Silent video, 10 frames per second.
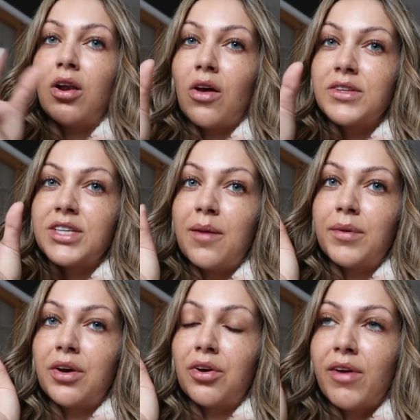A lot of the time
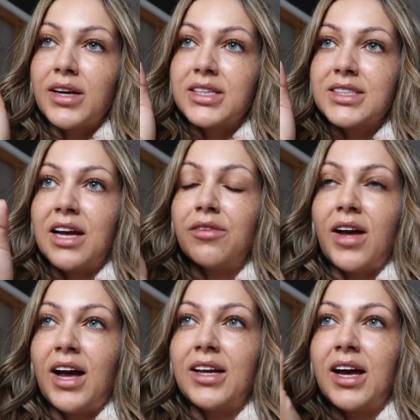it can correct itself.
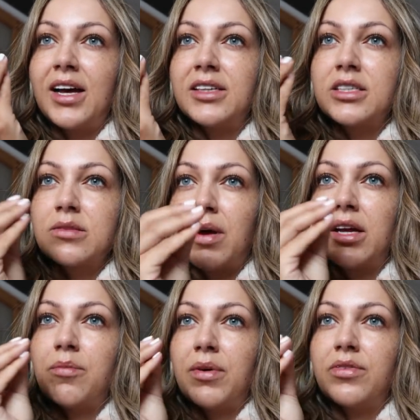I had
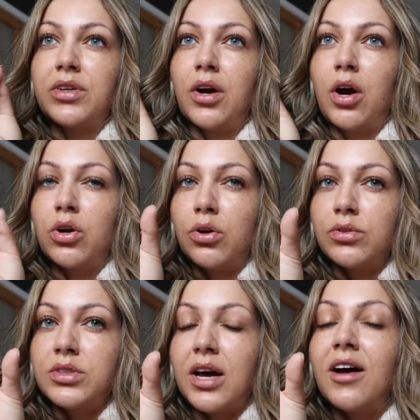spina bifida
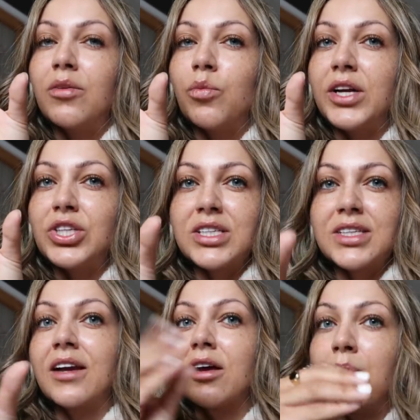occulta, which is
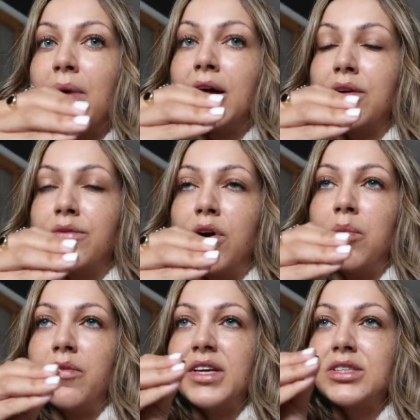like a minor
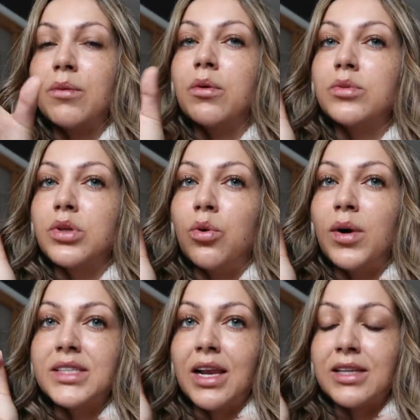form of it, so it was
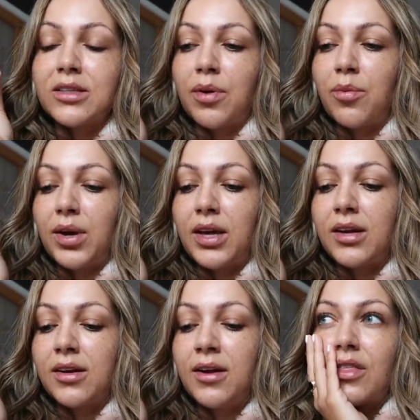always a little bit
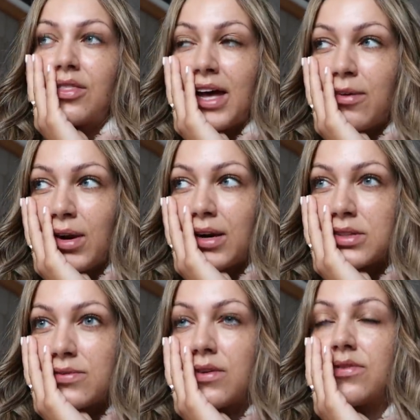weak. Then when I
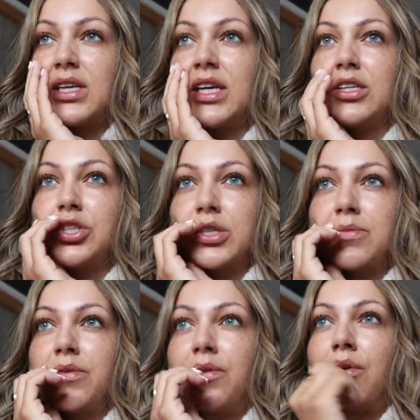was 15, just
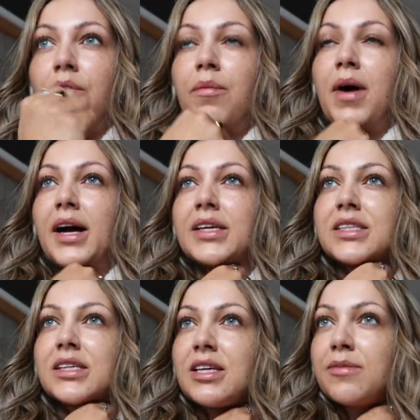before my
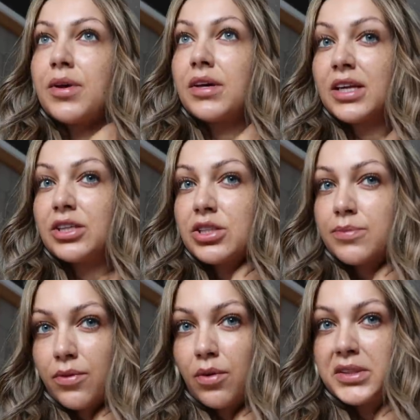16th birthday, just
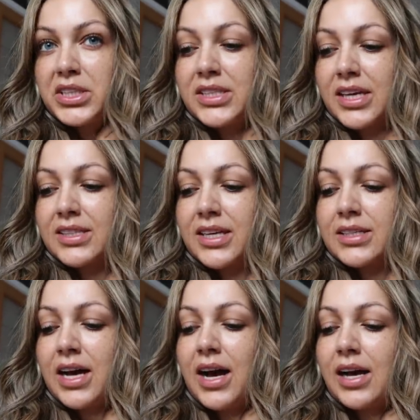before my
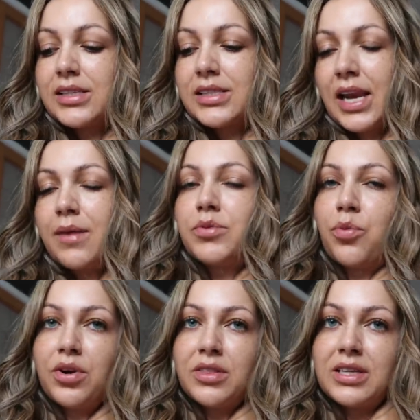GCSEs, I slipped
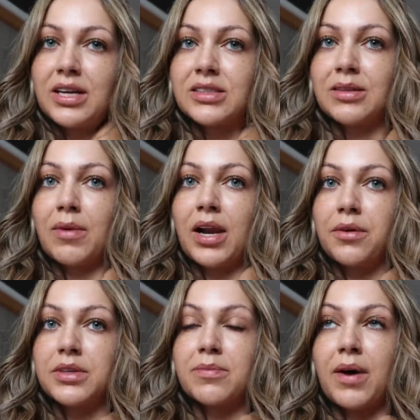one of the discs in my
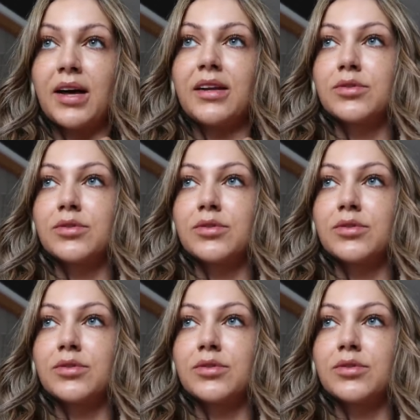lower spine.